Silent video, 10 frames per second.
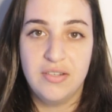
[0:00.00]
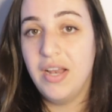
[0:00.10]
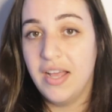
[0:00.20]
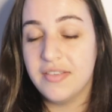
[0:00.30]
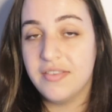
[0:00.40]

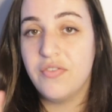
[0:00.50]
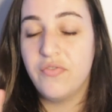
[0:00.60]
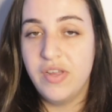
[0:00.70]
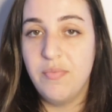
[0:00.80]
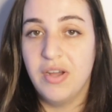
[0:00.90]
plus
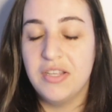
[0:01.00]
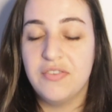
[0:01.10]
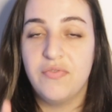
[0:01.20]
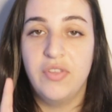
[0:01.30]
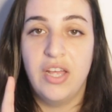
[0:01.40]
3
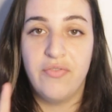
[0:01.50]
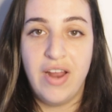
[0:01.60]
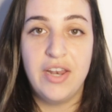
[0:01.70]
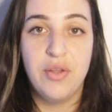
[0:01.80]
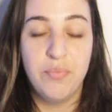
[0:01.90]
months for that
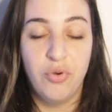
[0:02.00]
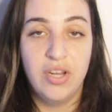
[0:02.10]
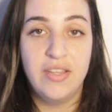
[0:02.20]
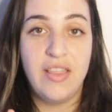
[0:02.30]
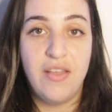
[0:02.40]
random
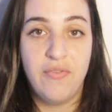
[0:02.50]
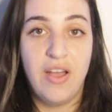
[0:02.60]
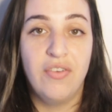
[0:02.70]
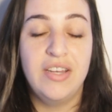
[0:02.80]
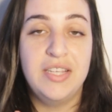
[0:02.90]
bullet that they
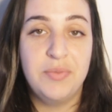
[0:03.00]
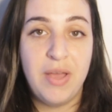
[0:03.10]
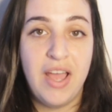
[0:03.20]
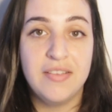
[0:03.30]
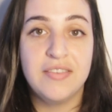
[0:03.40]
found in his
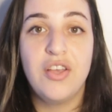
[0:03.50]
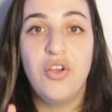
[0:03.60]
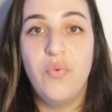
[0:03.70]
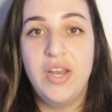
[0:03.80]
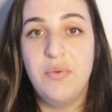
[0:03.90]
pants
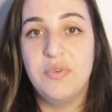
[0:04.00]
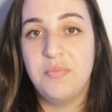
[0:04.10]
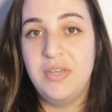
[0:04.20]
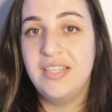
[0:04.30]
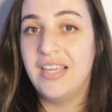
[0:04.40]
when he was
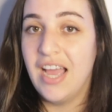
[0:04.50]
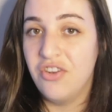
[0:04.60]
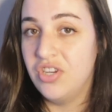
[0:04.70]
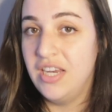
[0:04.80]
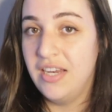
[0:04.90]
meeting
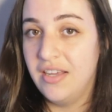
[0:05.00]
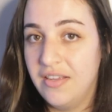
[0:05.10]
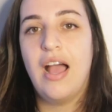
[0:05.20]
Angelina.